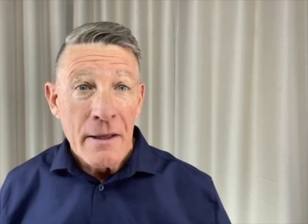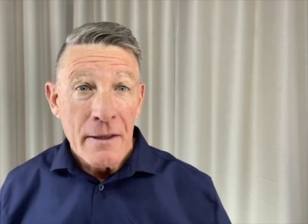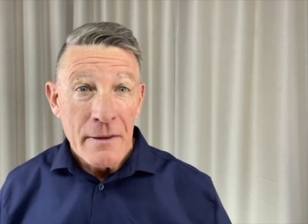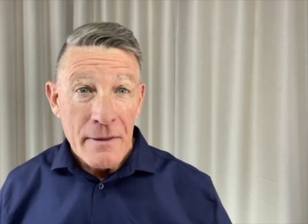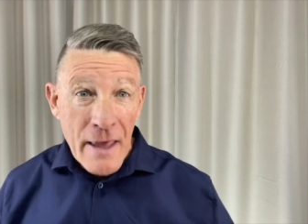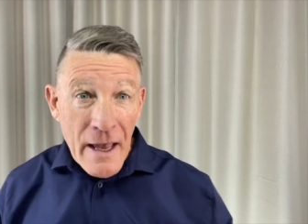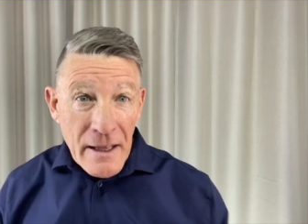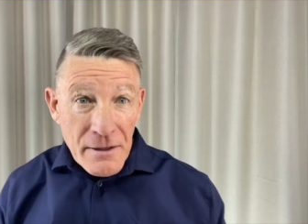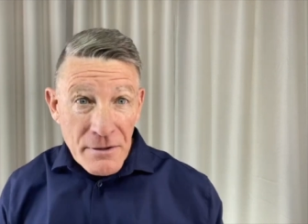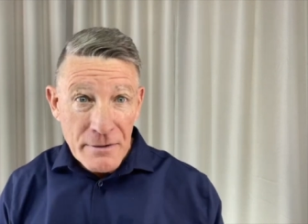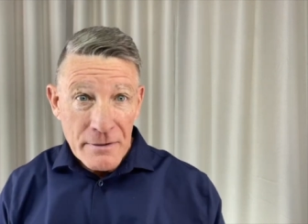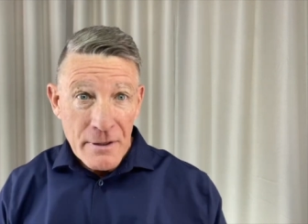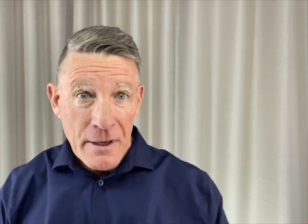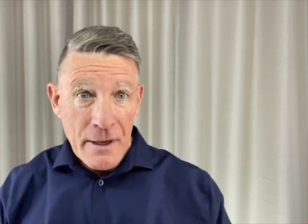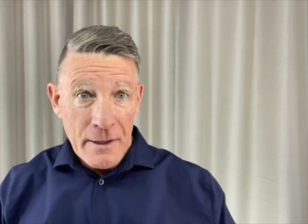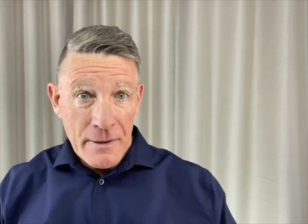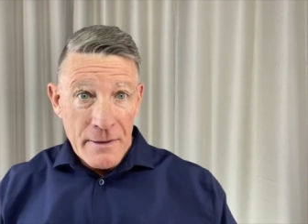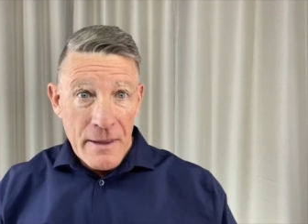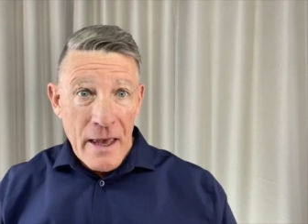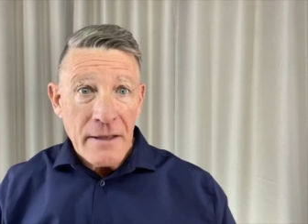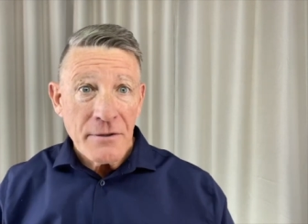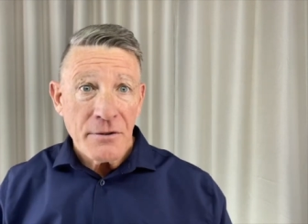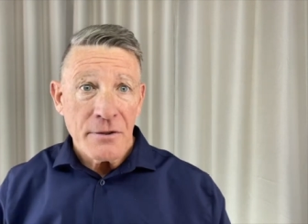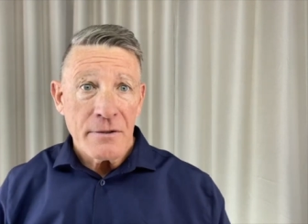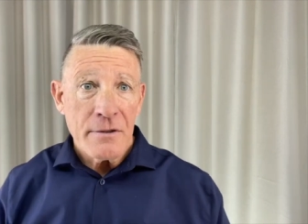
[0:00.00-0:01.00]
That's,
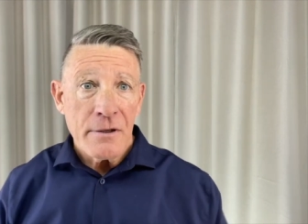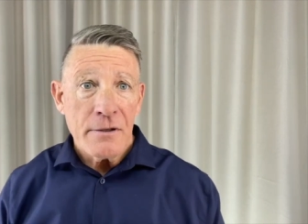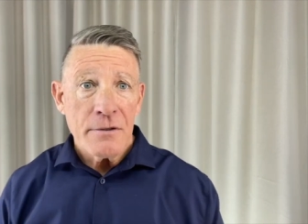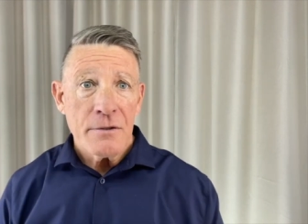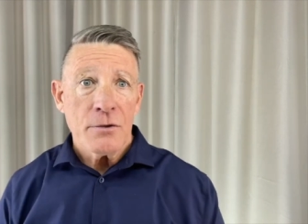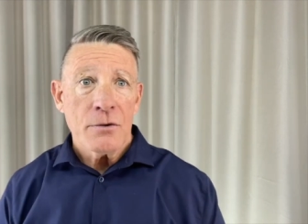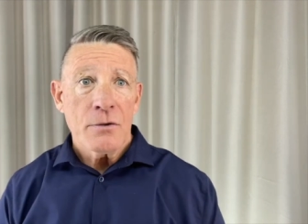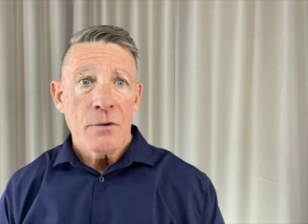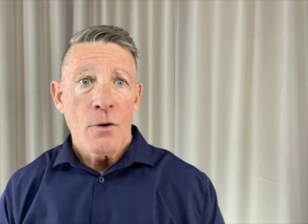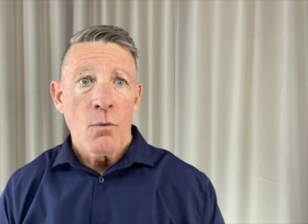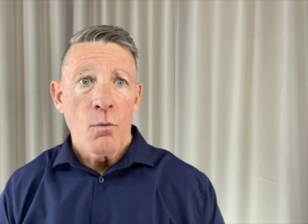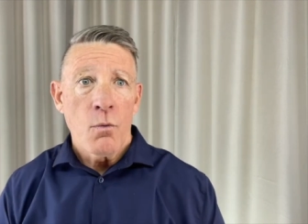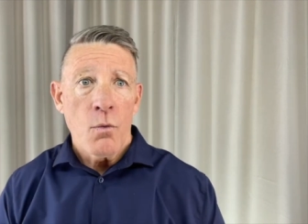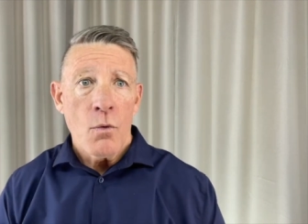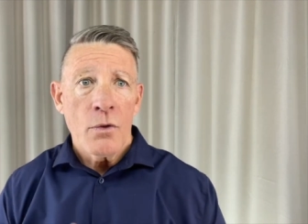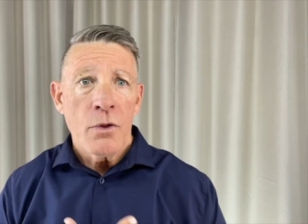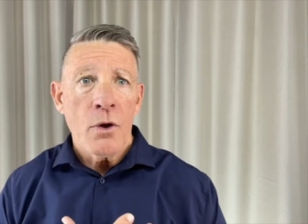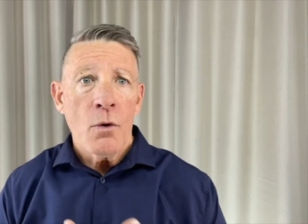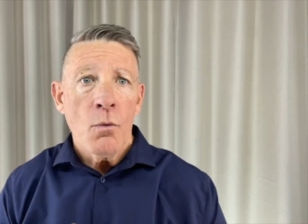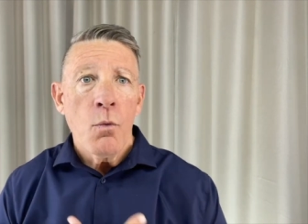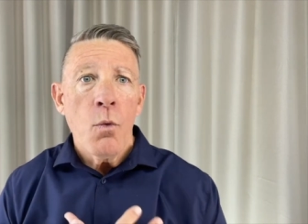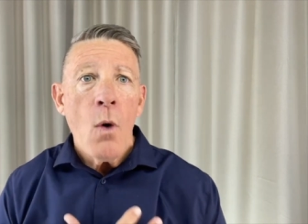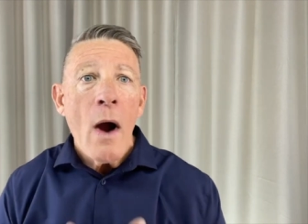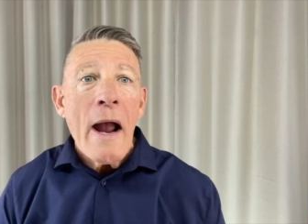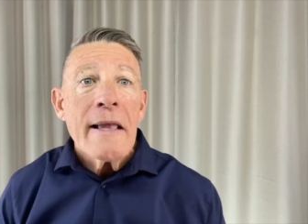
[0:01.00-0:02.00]
that's this, the
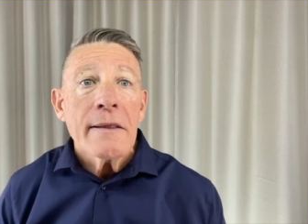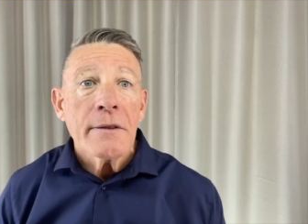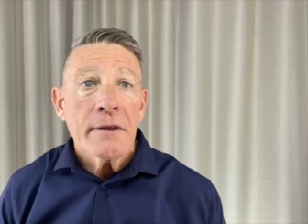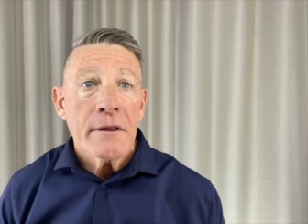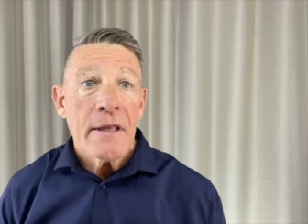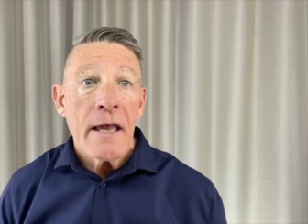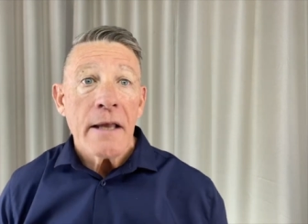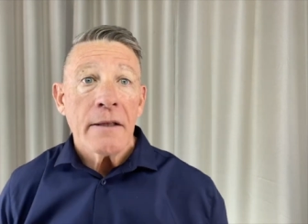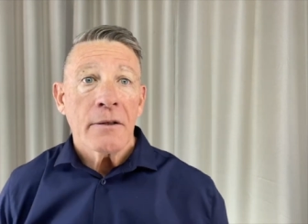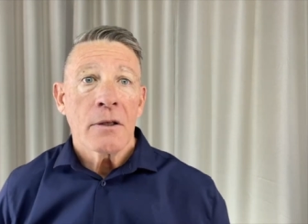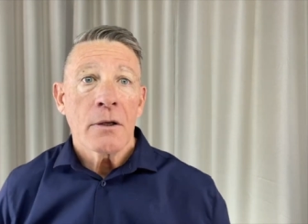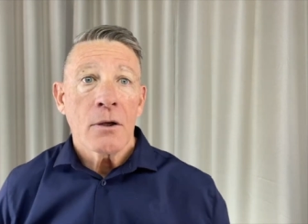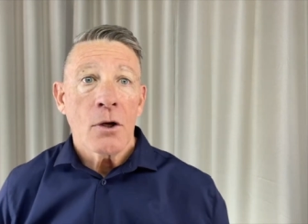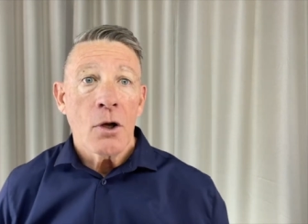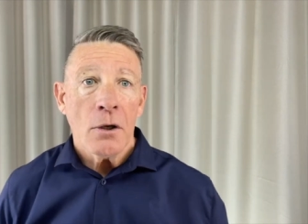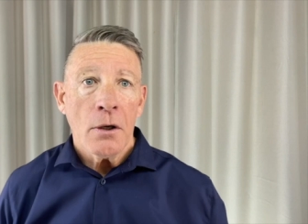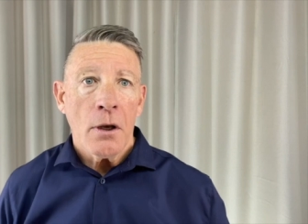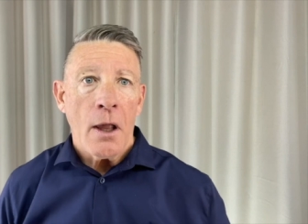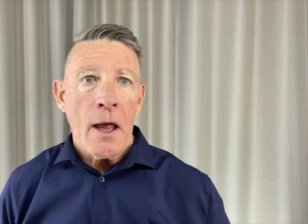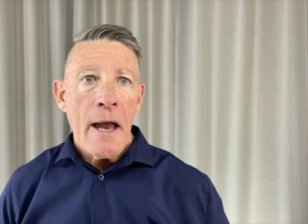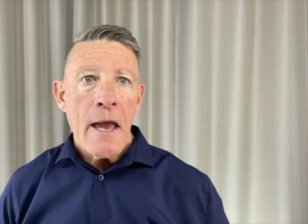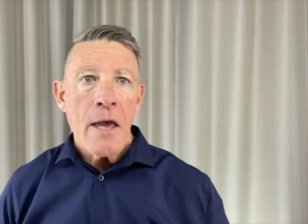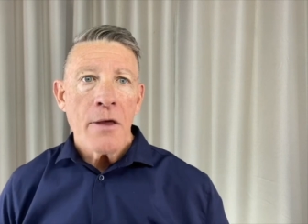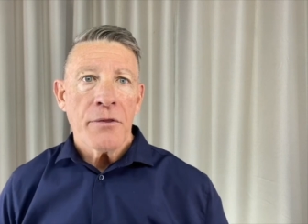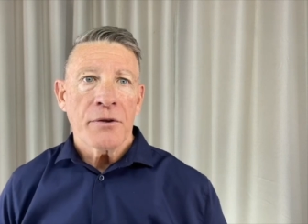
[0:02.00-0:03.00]
weight that
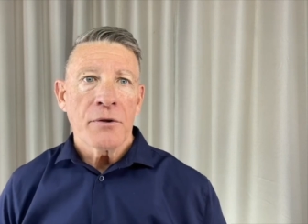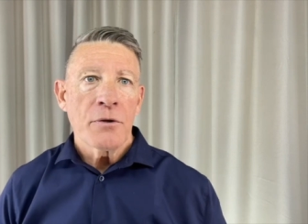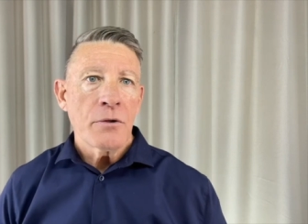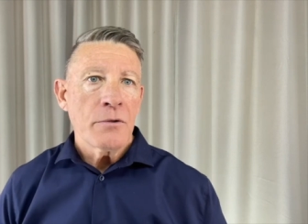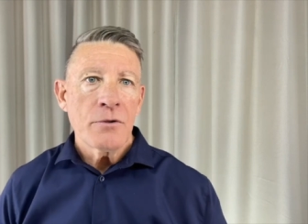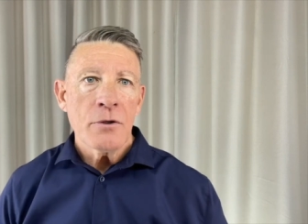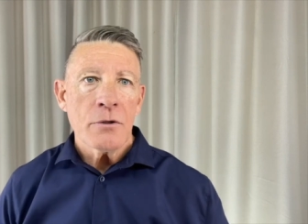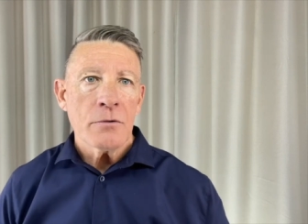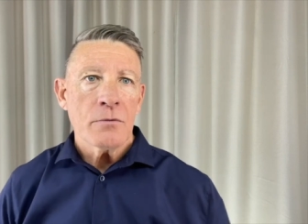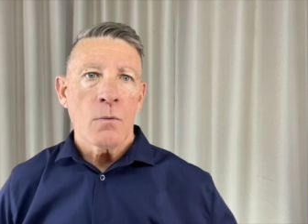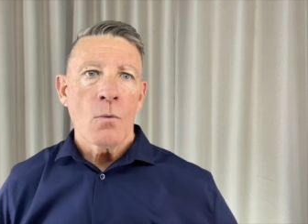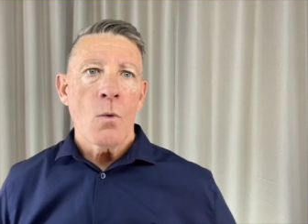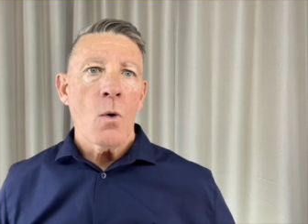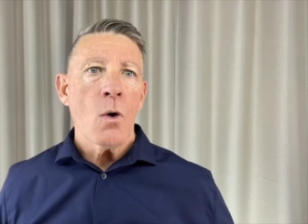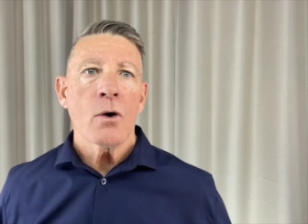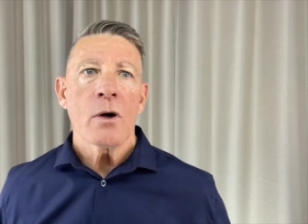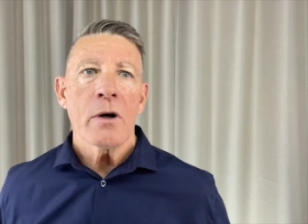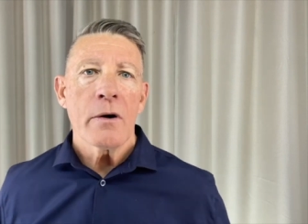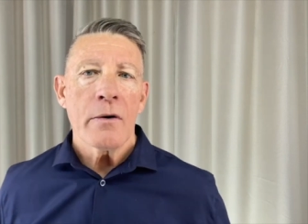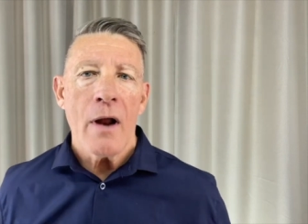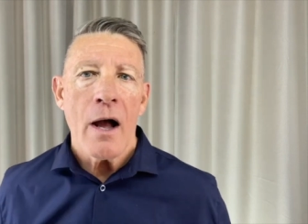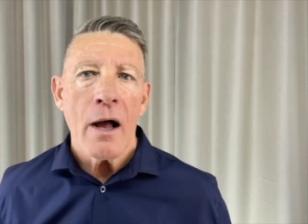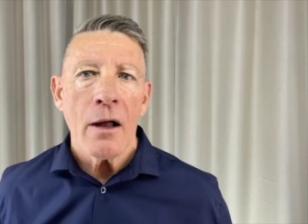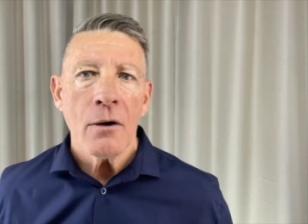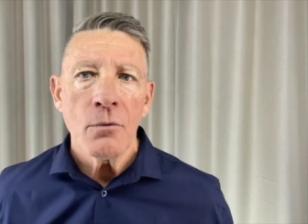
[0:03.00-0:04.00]
Goliath could just walk
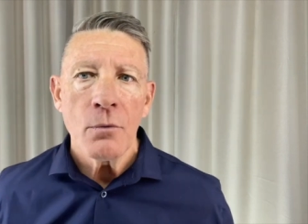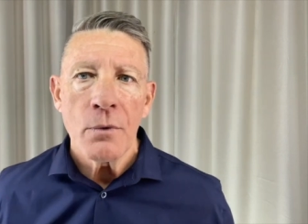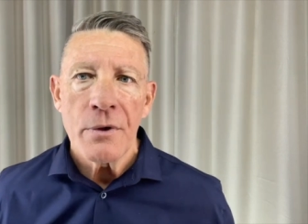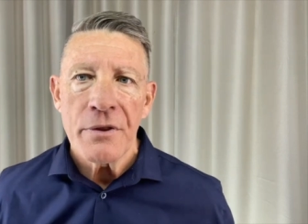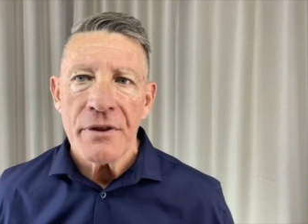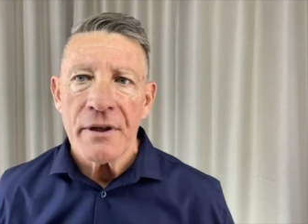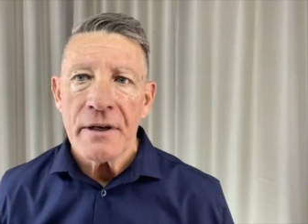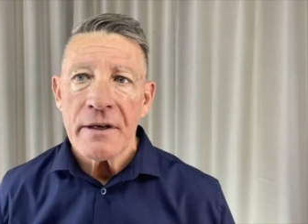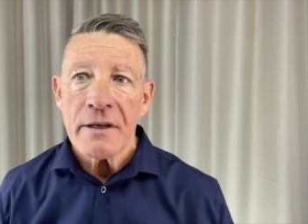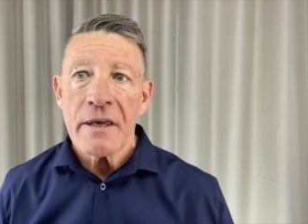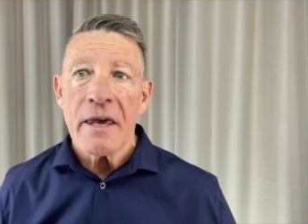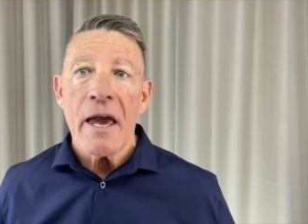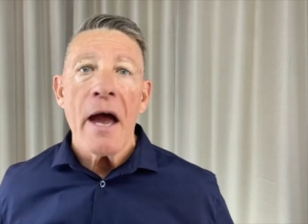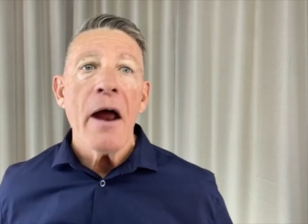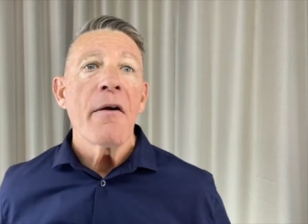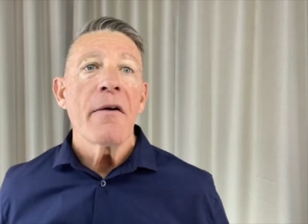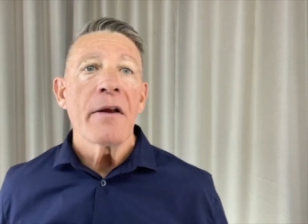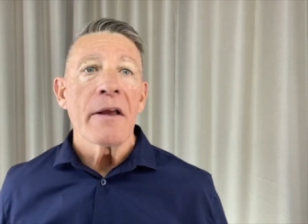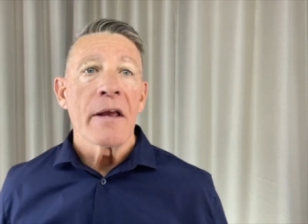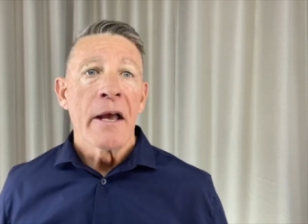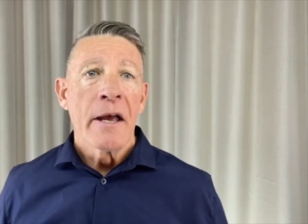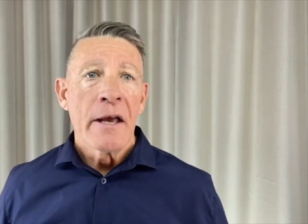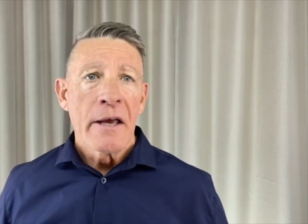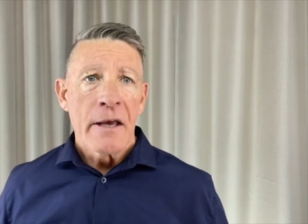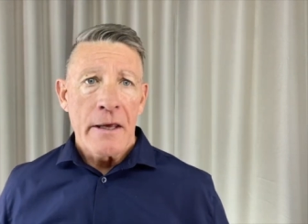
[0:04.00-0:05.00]
around with and
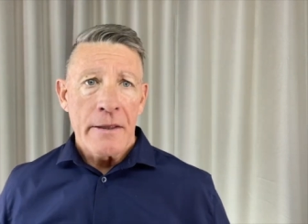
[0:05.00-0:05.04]
carry.